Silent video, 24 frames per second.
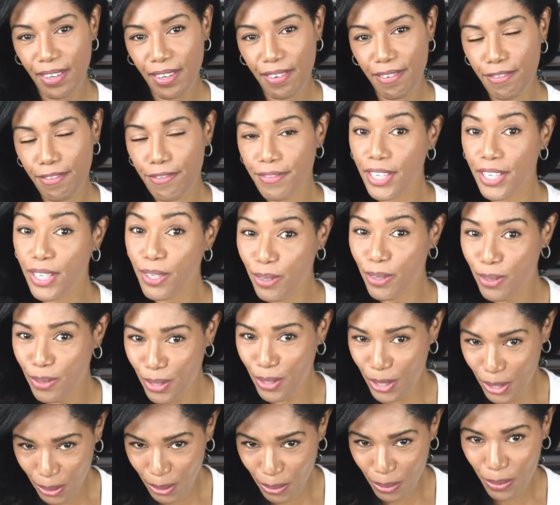
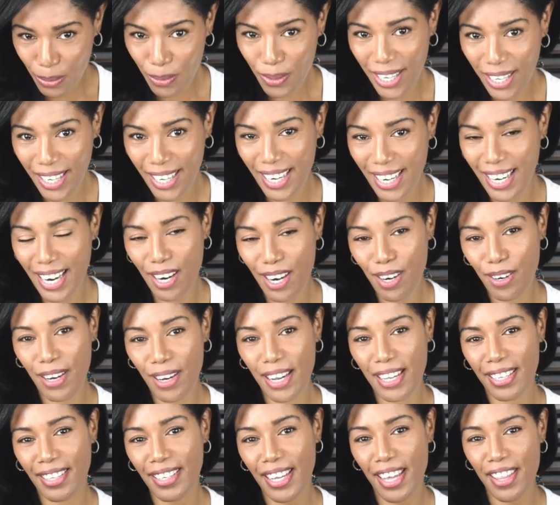feel you, and
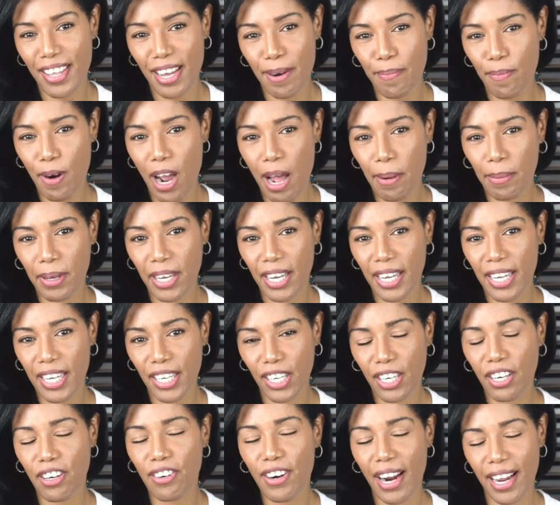I say that probably
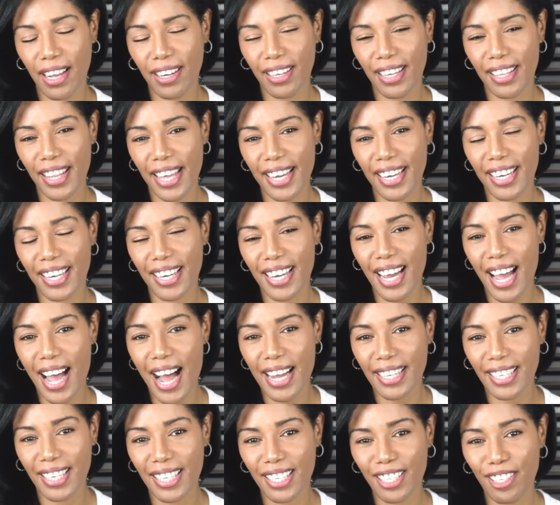incorrectly. They can
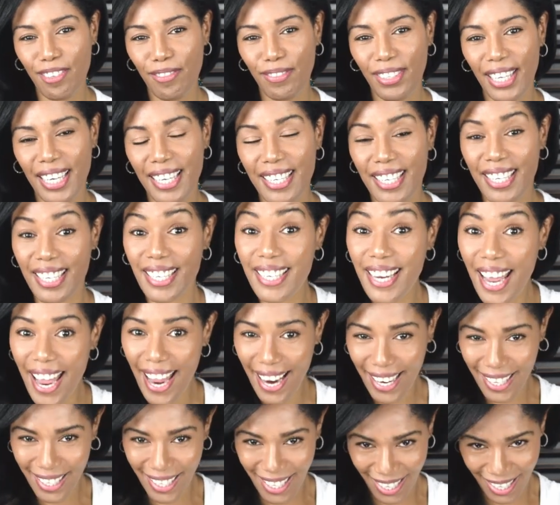cognitively
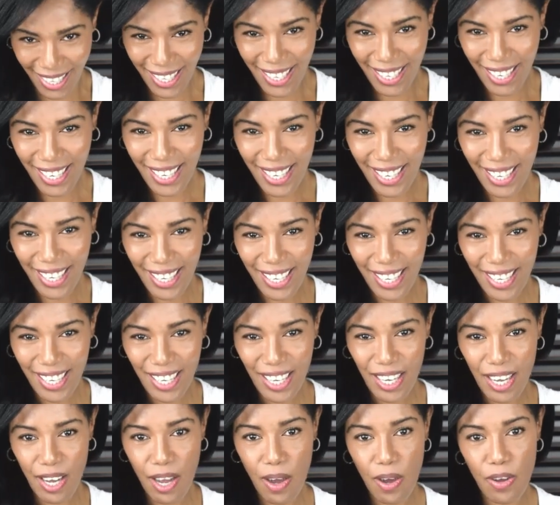detect
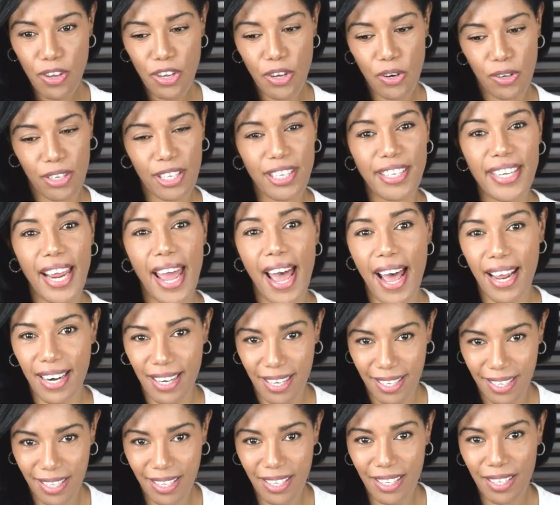your
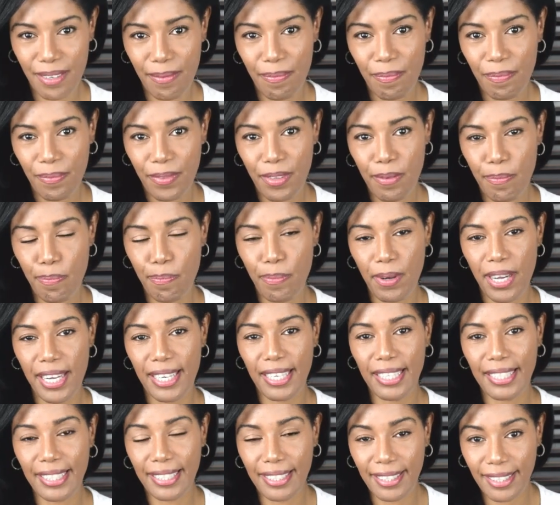status,
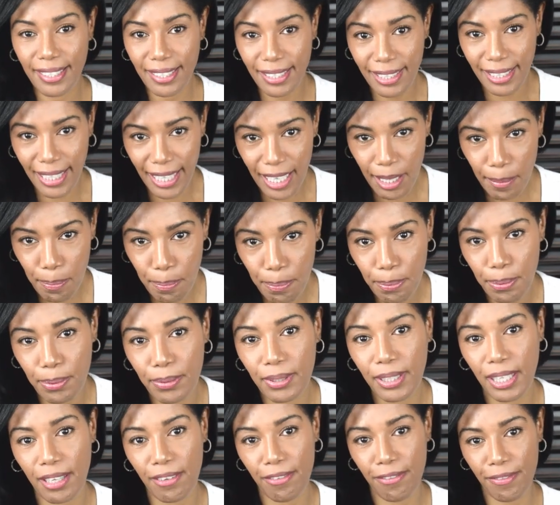but
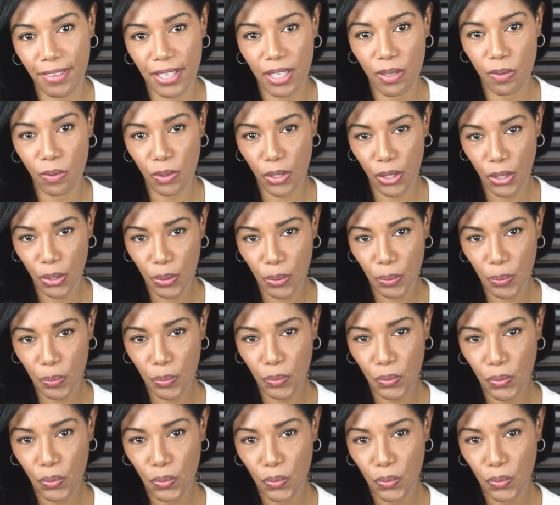deeply feel you